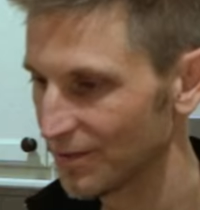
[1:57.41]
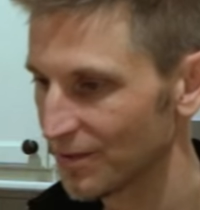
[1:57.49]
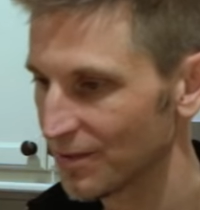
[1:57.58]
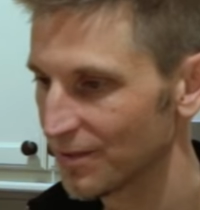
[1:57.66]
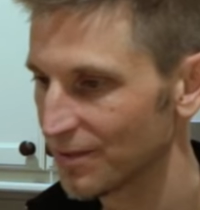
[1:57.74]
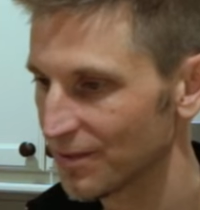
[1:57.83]

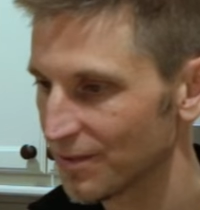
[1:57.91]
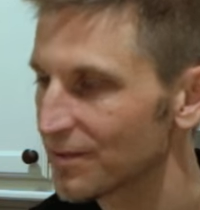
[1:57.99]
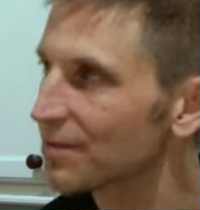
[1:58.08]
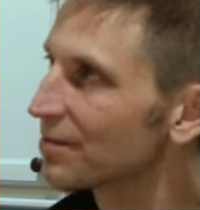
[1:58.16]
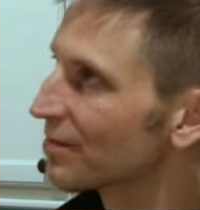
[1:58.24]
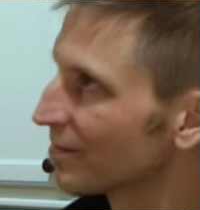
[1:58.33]

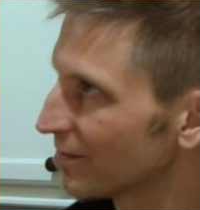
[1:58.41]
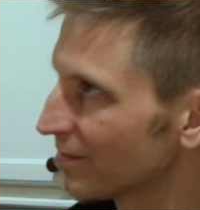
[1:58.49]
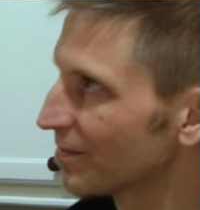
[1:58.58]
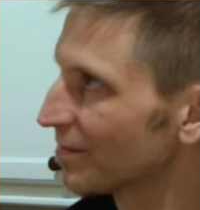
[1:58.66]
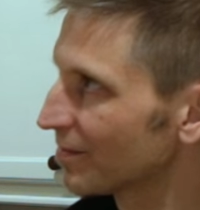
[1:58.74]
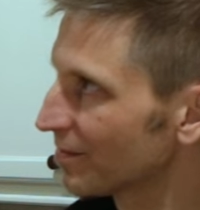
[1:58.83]

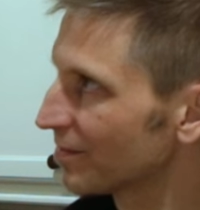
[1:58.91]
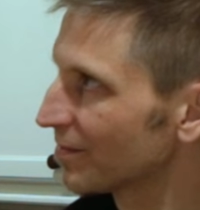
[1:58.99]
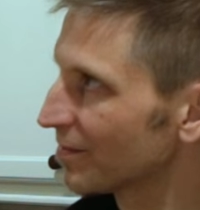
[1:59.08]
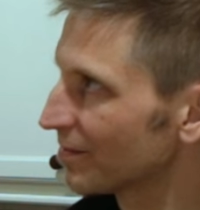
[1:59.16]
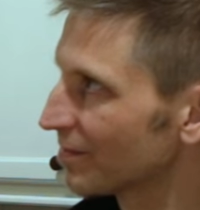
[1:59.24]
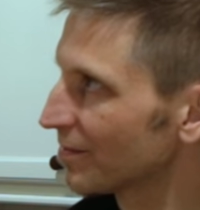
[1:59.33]

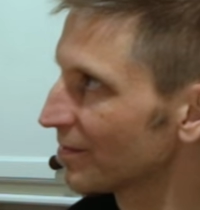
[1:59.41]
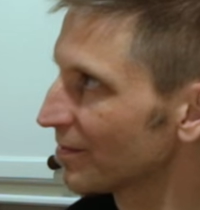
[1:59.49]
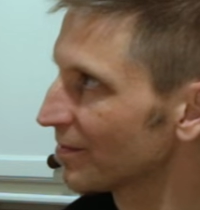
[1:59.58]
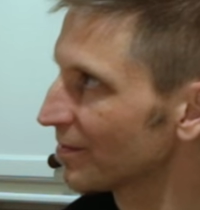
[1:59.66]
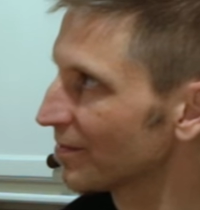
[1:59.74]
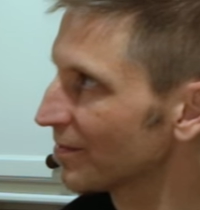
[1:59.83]

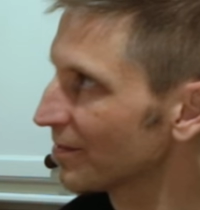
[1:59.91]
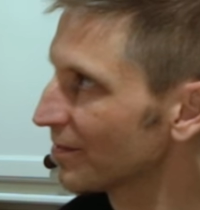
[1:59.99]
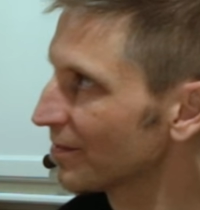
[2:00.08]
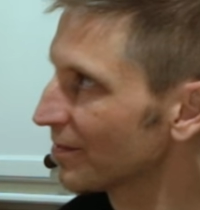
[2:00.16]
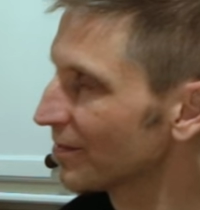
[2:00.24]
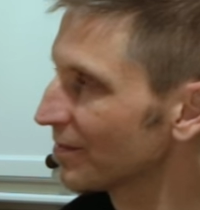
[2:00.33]

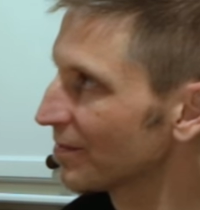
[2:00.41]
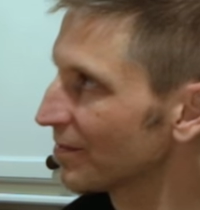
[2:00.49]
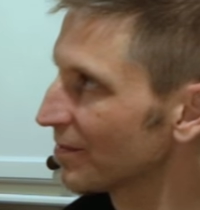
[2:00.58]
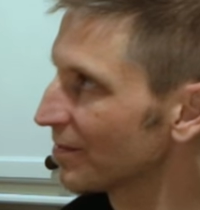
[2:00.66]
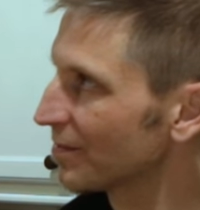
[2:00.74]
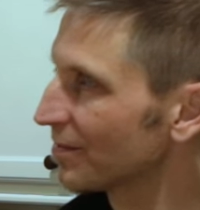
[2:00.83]

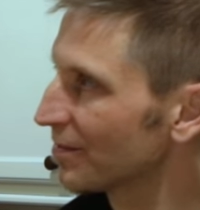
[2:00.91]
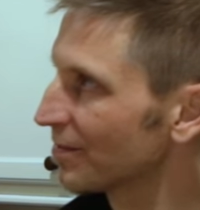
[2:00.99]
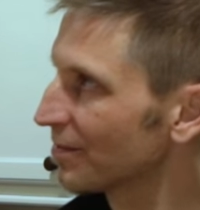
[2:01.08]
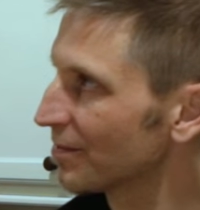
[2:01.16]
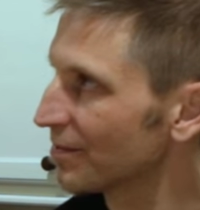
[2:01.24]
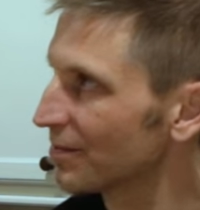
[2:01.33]
No words are spoken by the person on screen.